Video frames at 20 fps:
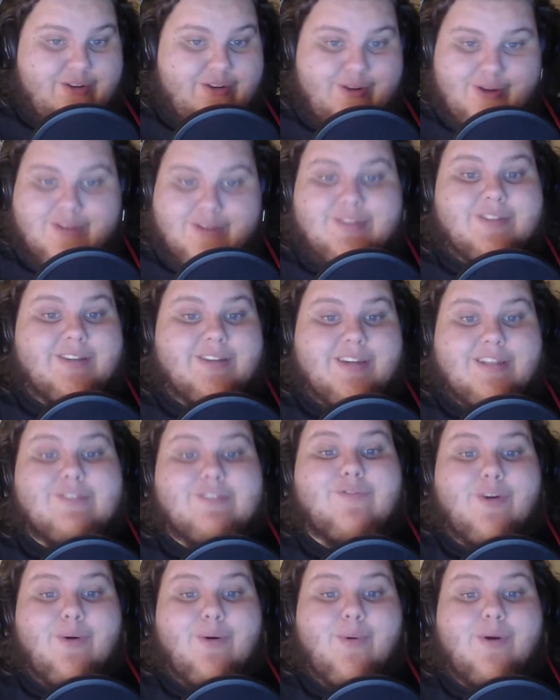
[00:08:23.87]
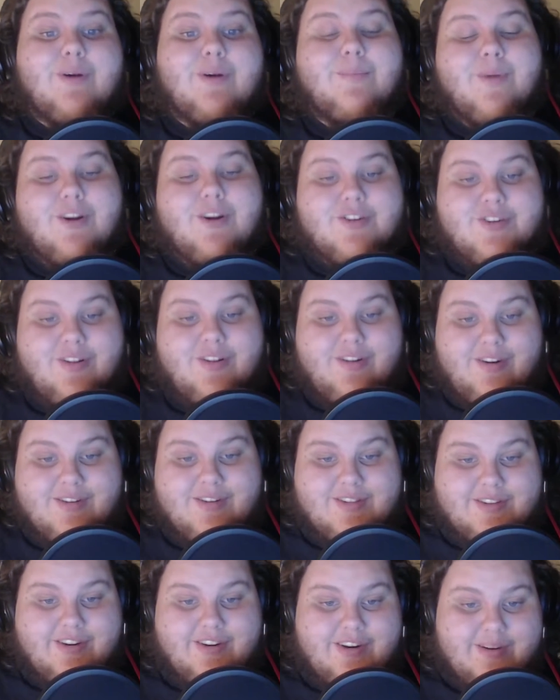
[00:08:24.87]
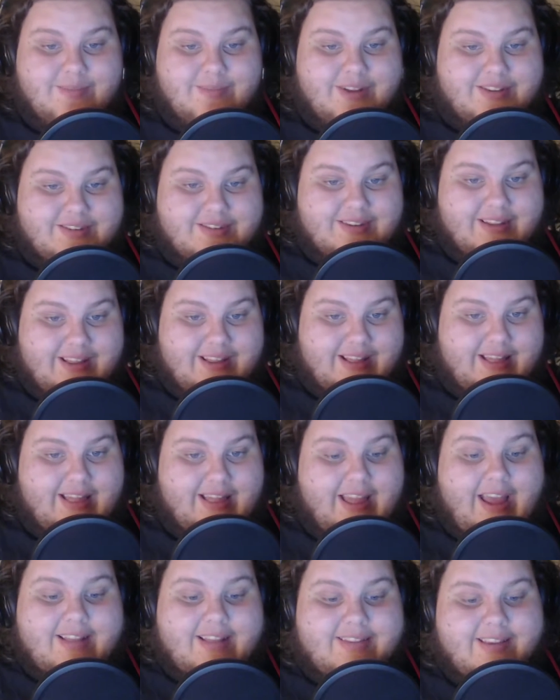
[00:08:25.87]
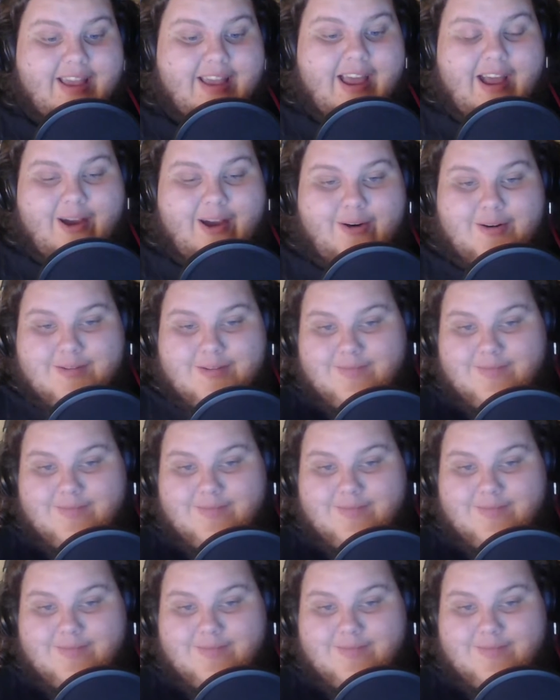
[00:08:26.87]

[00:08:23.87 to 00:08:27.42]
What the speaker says: good seats for World Martial Arts tournaments, that's how.